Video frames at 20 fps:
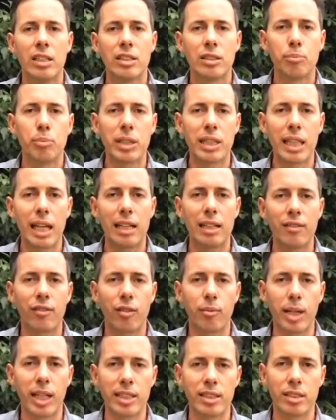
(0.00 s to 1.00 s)
to bring that
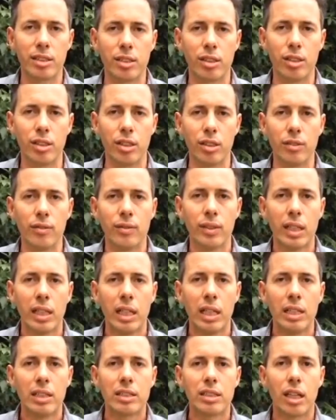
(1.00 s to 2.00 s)
information to you.
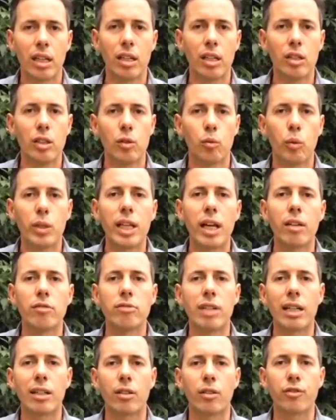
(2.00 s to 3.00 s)
So we don't
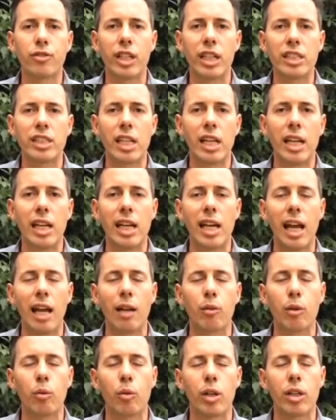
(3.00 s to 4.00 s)
run on fresh air, and
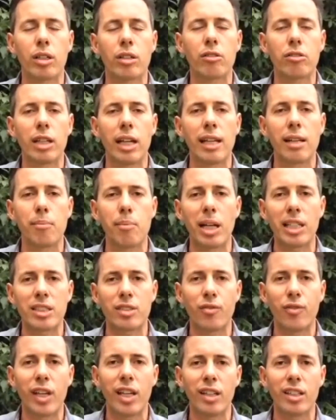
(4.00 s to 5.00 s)
we wanted to create a much
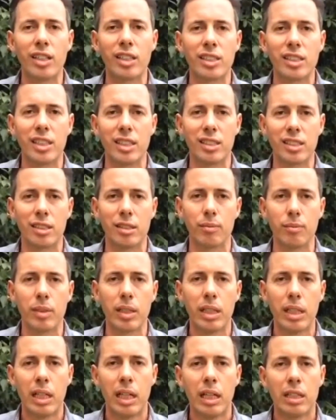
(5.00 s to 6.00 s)
fairer system.
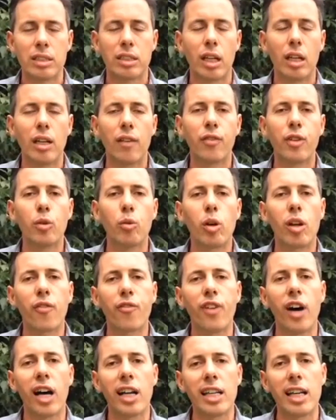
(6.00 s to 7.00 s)
So if you want to
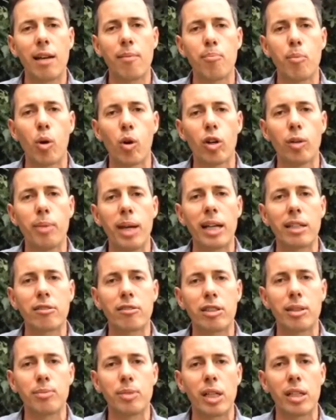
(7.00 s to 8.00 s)
find out more about
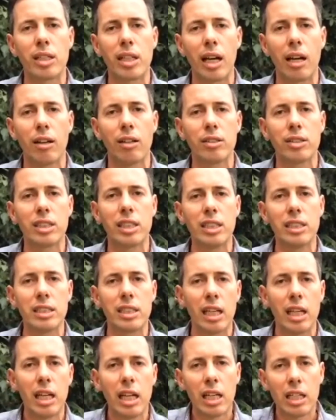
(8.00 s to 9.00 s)
cryptocurrencies,
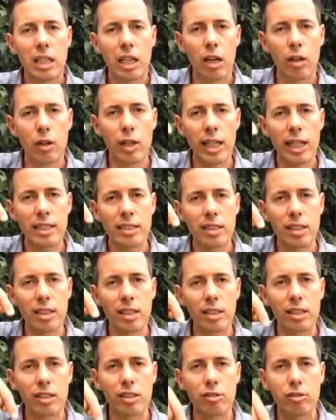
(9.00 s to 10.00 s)
go into
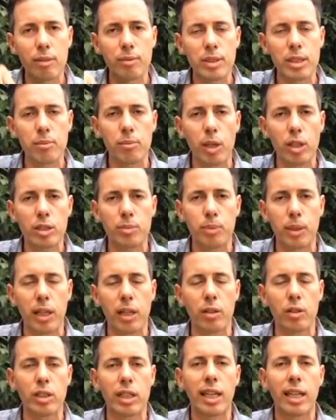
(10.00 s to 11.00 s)
the description box
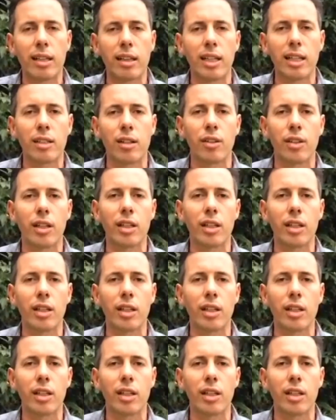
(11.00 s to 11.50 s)
below and click on